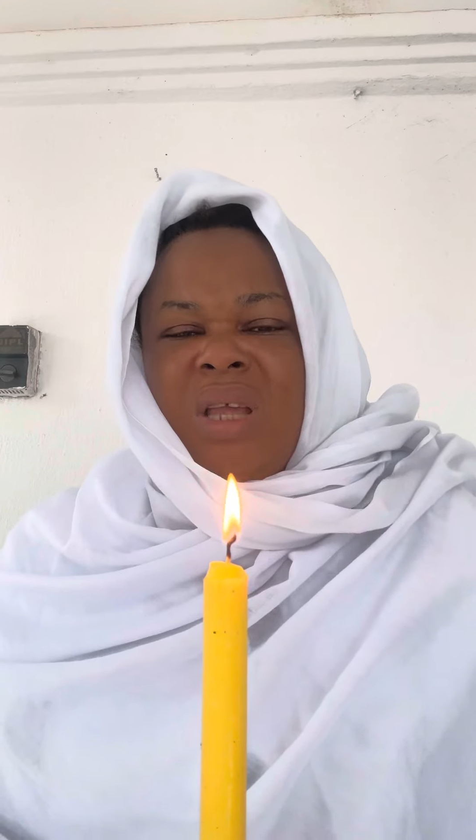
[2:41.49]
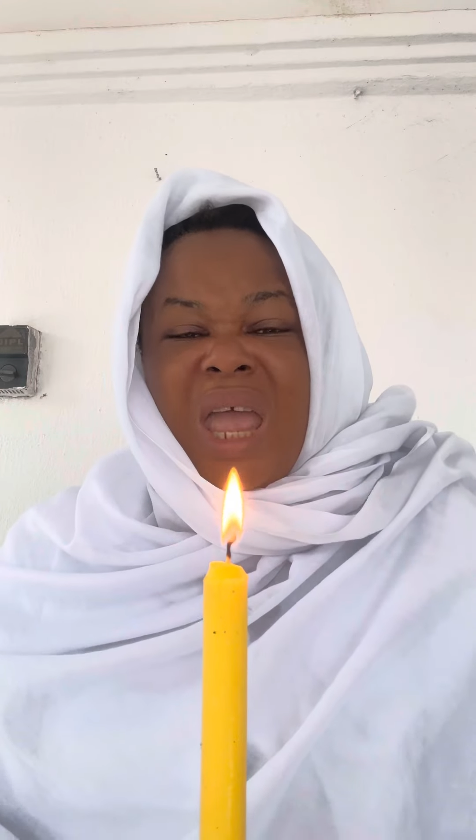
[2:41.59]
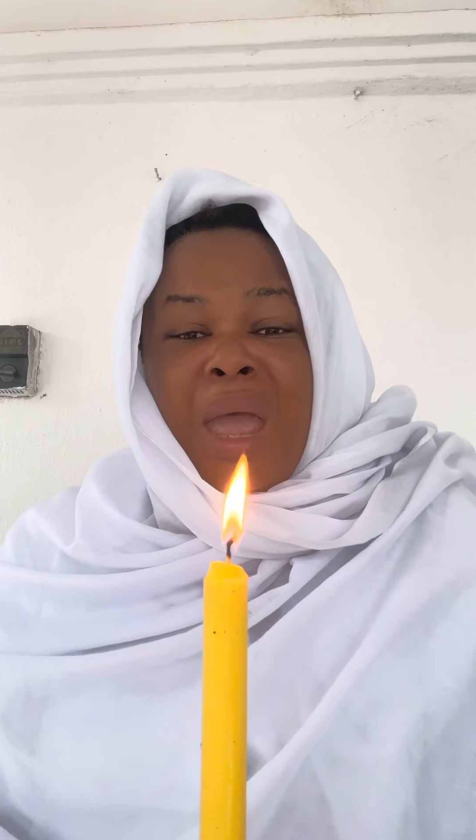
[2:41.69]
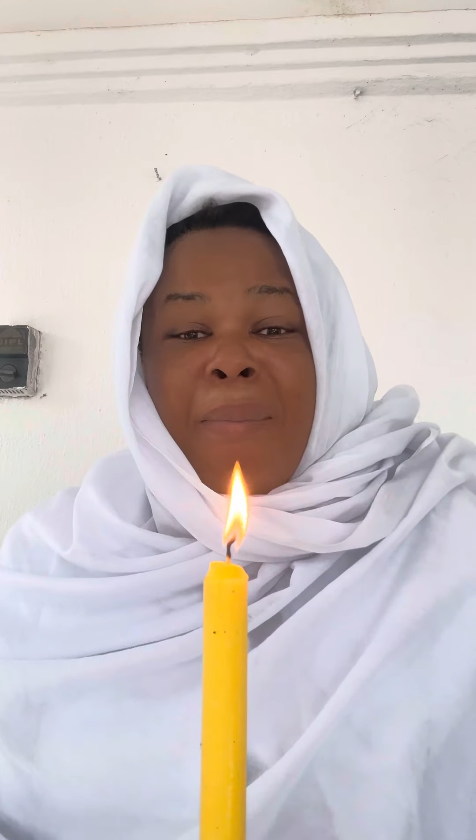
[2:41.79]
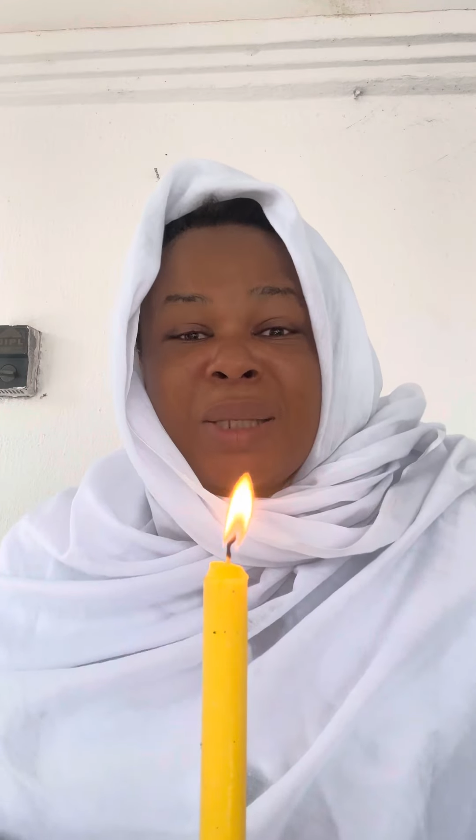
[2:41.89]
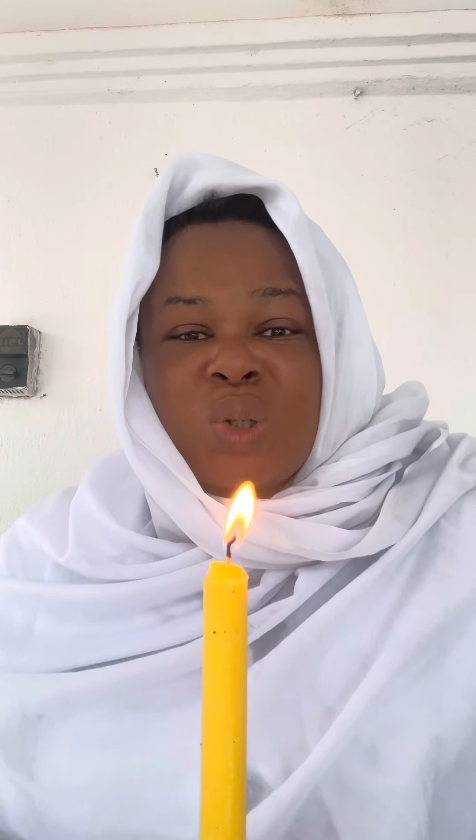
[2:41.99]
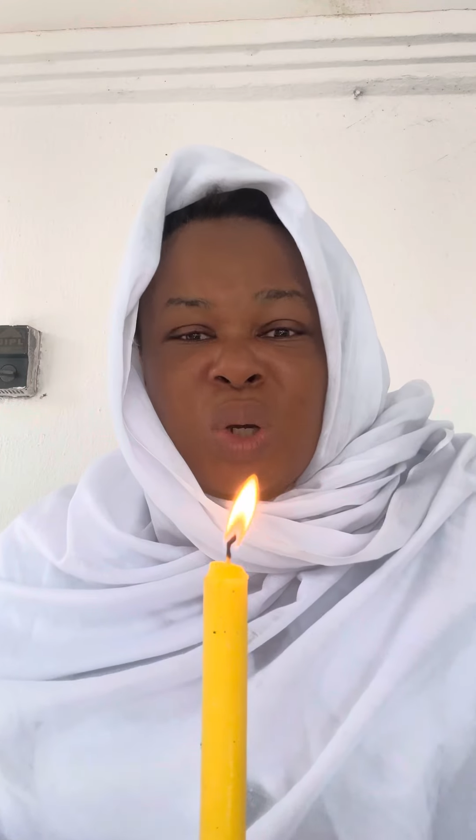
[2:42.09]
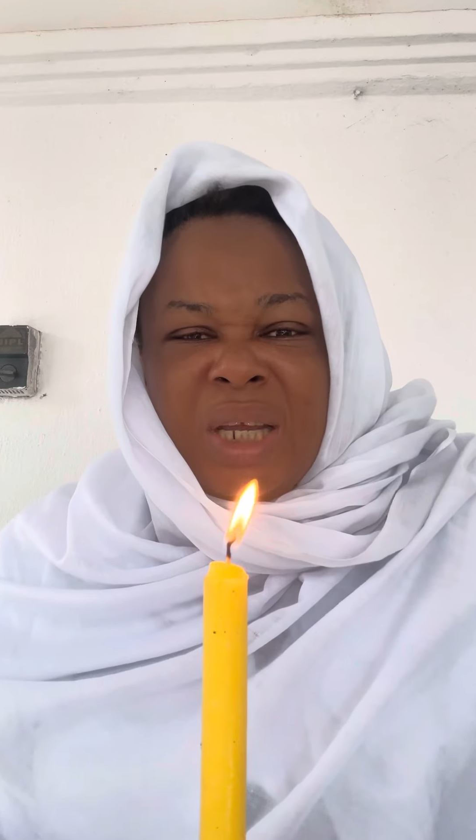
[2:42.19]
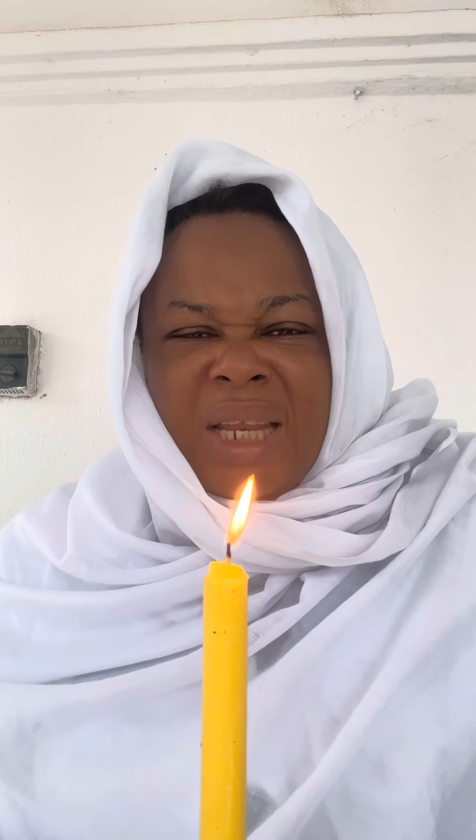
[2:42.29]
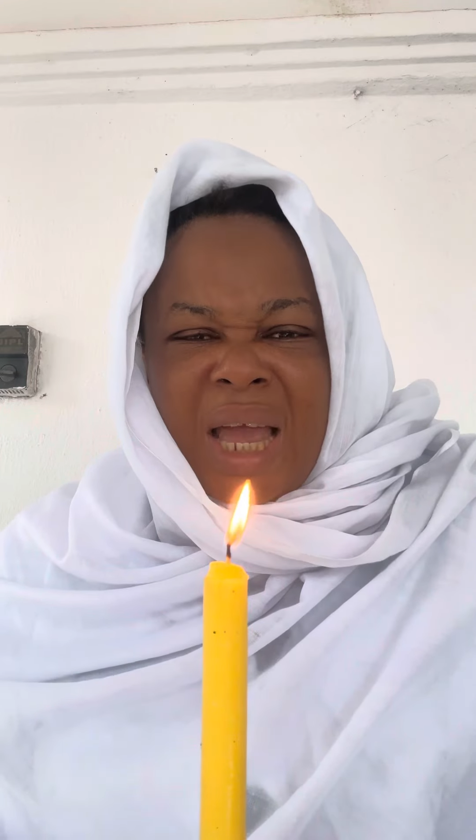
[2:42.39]
Emmet
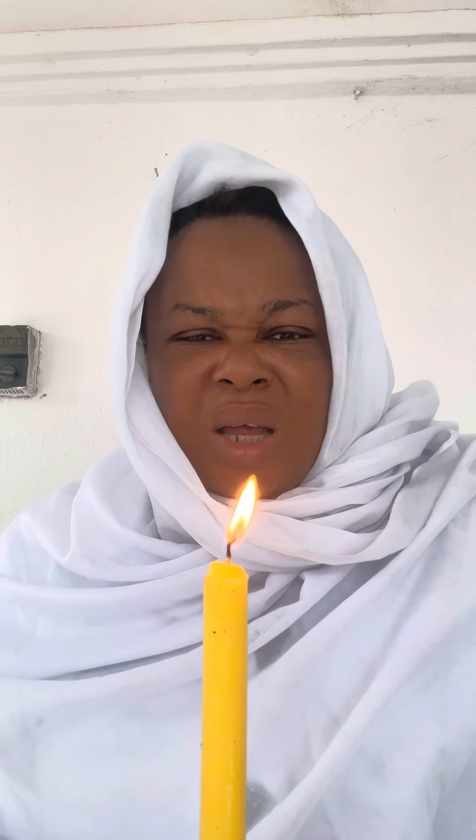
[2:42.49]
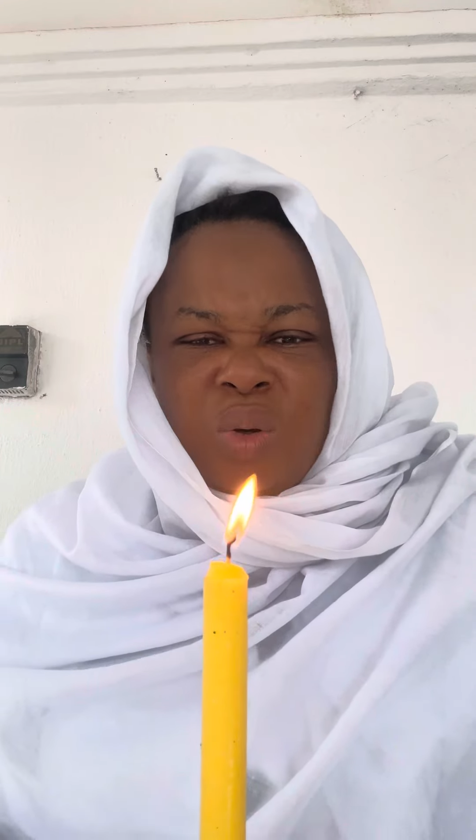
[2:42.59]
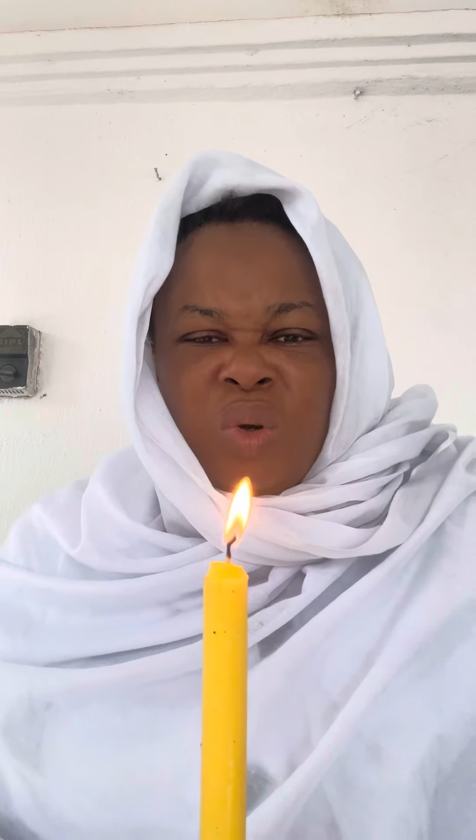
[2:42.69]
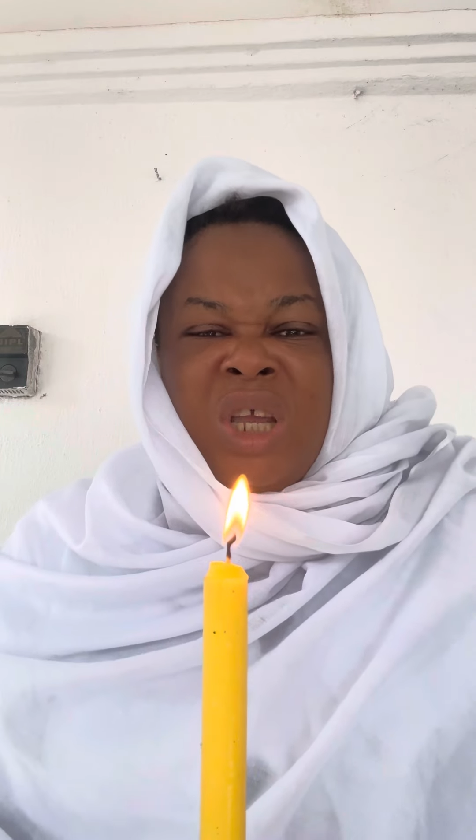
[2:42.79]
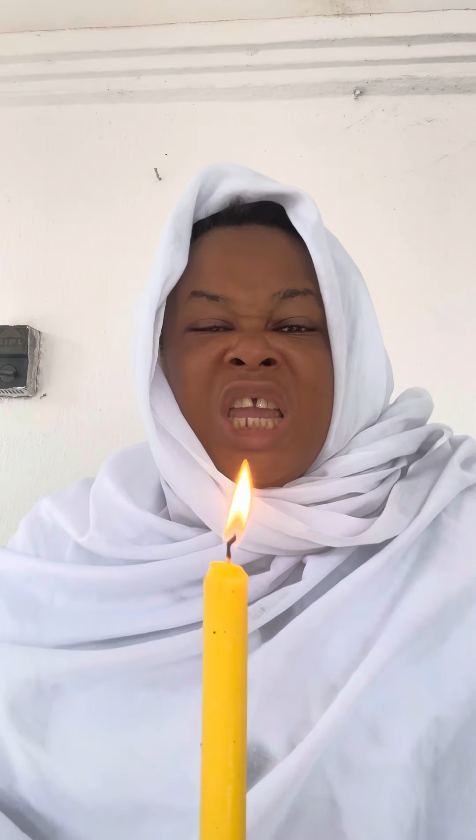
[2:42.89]
Ogenaho,